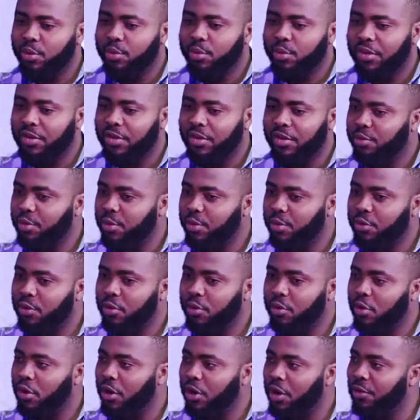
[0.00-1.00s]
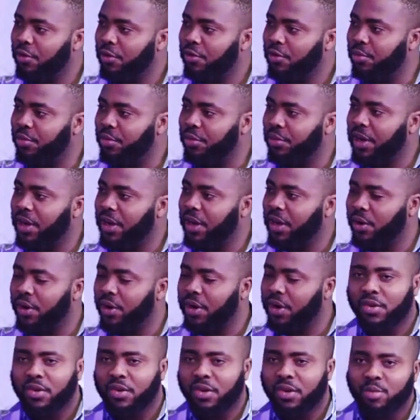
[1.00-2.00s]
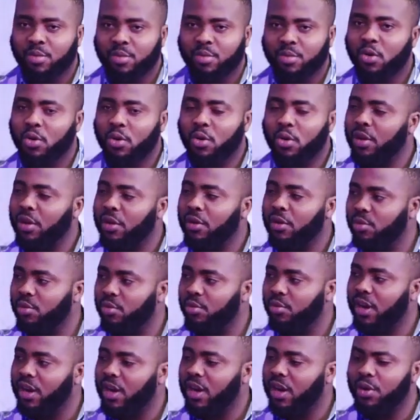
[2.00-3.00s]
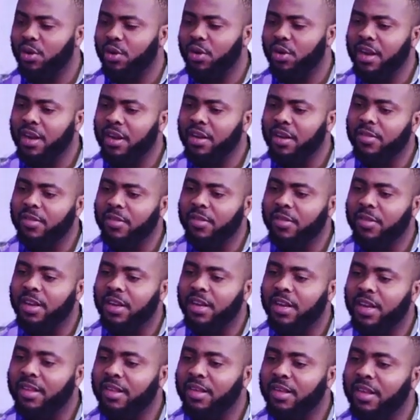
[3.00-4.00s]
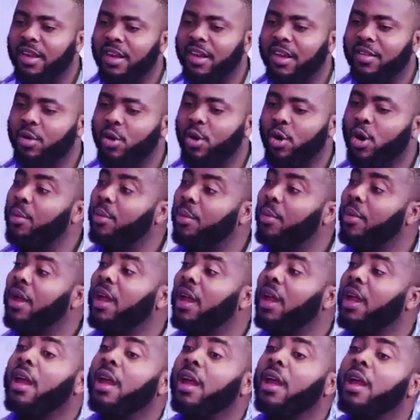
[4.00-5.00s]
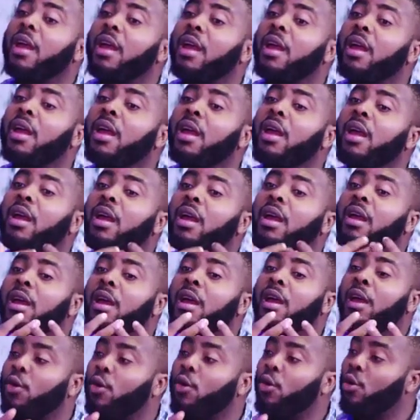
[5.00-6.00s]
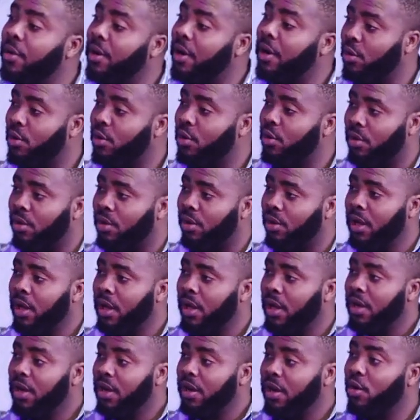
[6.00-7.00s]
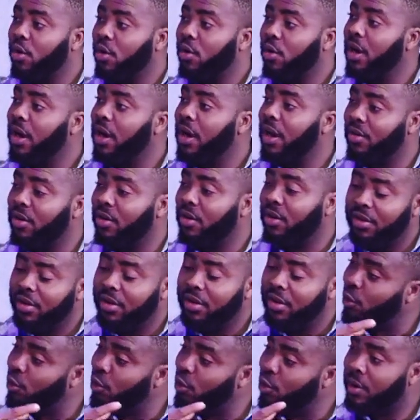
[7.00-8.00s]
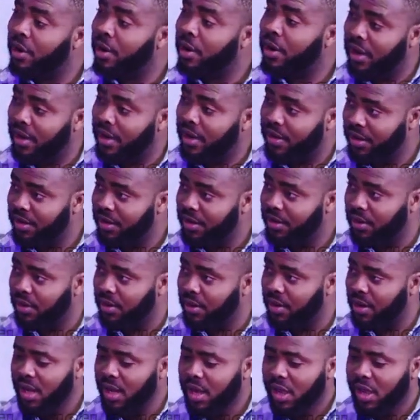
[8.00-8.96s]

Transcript: These people calling to break away, these other people calling to break away. You then see that it has become a global call. The call has gotten global attention.